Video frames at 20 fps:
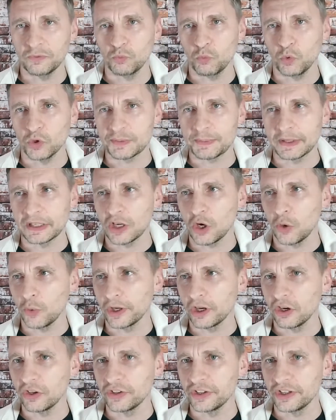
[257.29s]
what's been
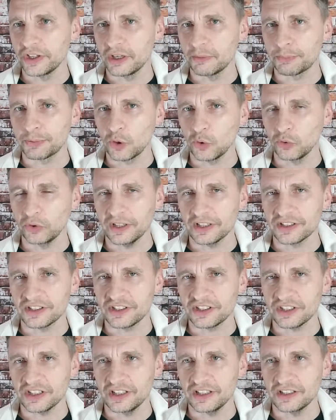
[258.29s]
going on here.
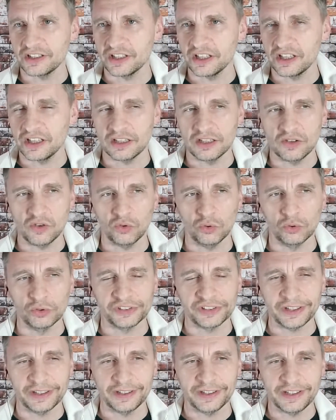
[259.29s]
Protests in
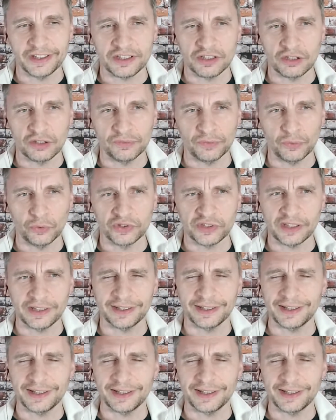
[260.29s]
Ulsan, in the city of Ulsan,